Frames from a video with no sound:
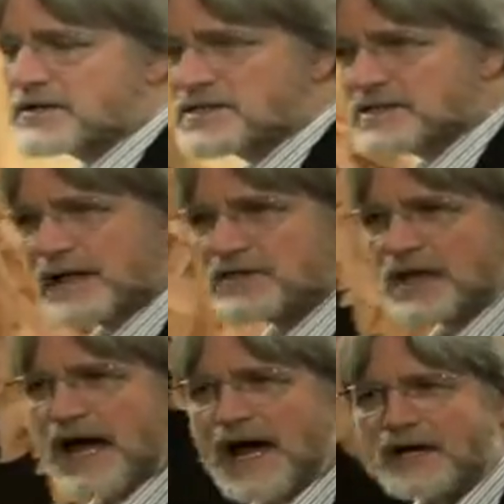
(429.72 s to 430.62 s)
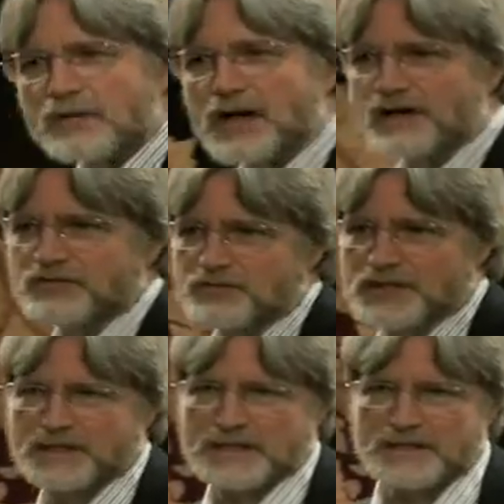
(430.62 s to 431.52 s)
sense, a higher
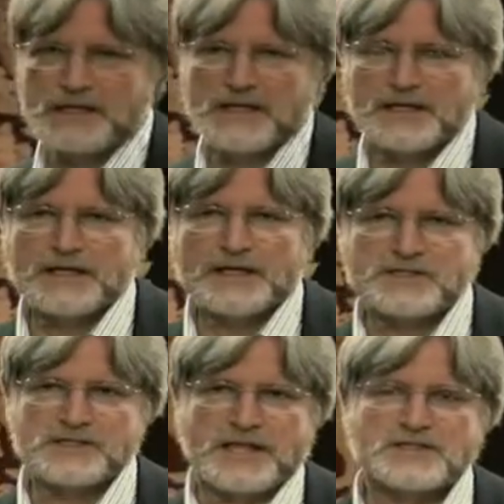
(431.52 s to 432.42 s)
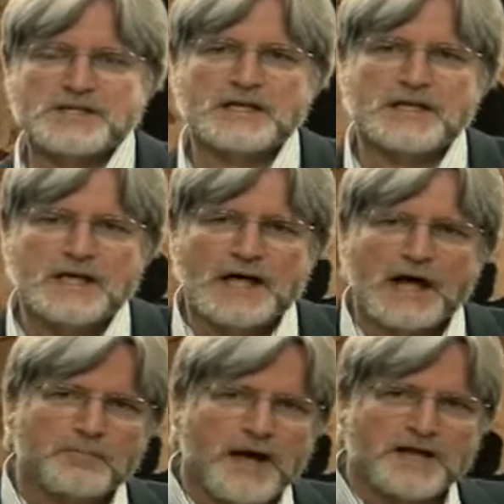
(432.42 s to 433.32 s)
possibility. It's sensing
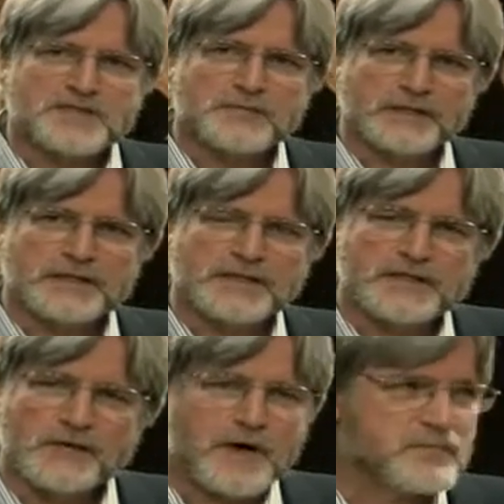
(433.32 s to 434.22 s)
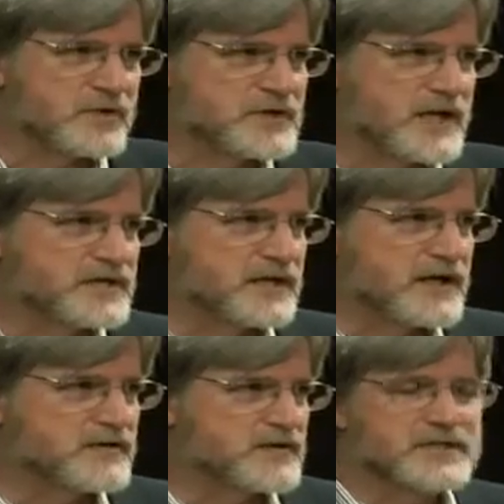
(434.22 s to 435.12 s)
a possibility that represents an
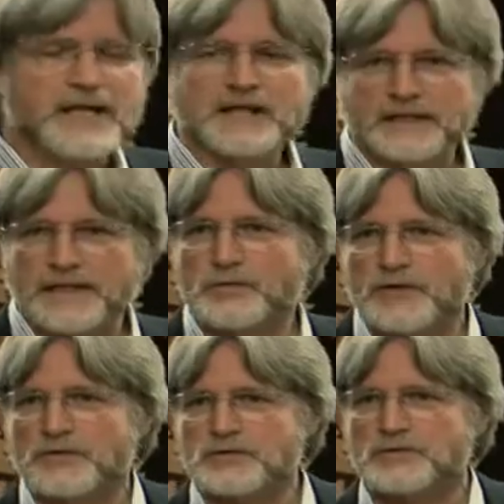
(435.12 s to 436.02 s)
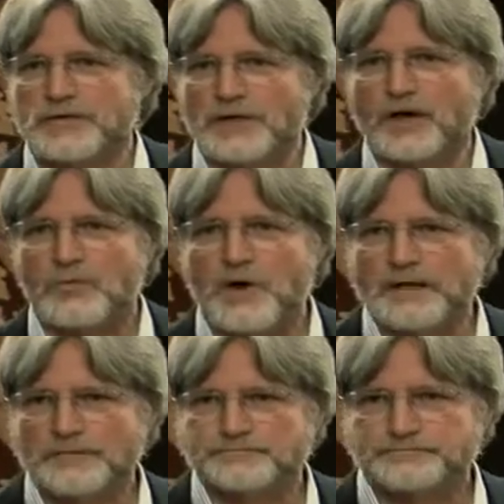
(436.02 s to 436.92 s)
understanding that we are truly all one.